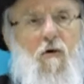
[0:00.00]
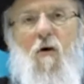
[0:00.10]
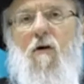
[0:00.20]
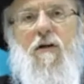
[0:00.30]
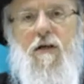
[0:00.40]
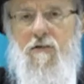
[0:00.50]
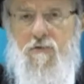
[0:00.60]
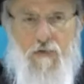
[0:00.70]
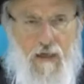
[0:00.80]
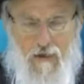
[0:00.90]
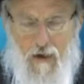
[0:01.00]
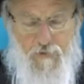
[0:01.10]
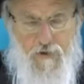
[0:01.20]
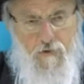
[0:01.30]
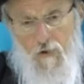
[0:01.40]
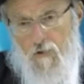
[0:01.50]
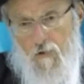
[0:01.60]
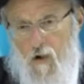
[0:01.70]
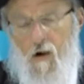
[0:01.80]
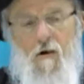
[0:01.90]
or he's not competent,
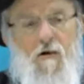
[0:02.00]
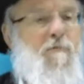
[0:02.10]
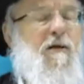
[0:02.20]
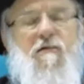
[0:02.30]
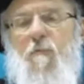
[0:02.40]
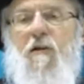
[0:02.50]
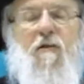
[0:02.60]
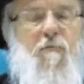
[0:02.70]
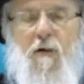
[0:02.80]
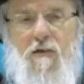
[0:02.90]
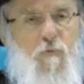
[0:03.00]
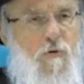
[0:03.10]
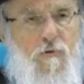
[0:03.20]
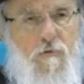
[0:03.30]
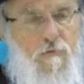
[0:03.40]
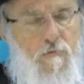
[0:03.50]
or he means something different by his words.